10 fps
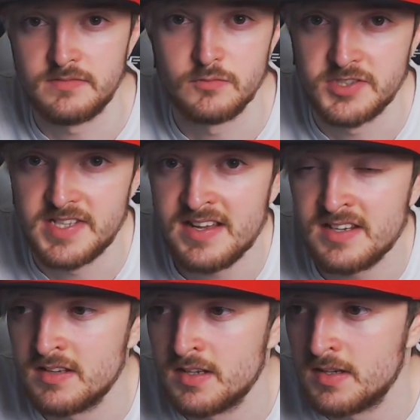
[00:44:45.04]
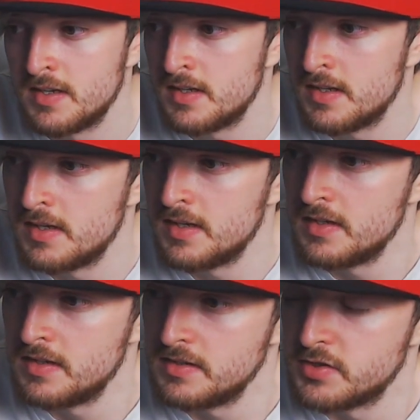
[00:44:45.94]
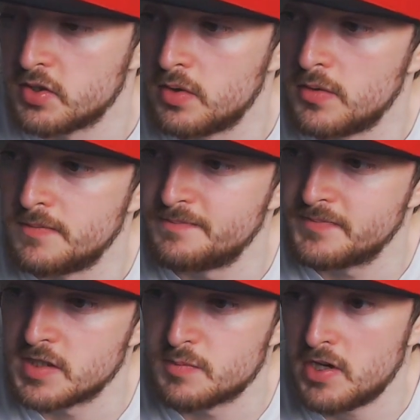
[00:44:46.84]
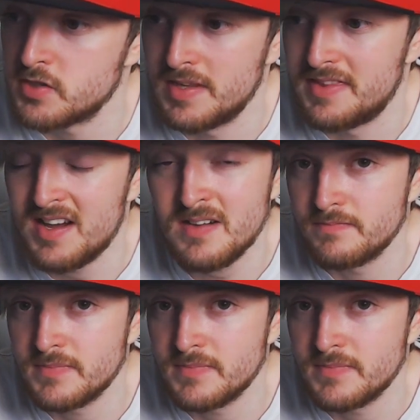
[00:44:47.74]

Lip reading: dead. So there's possibly that.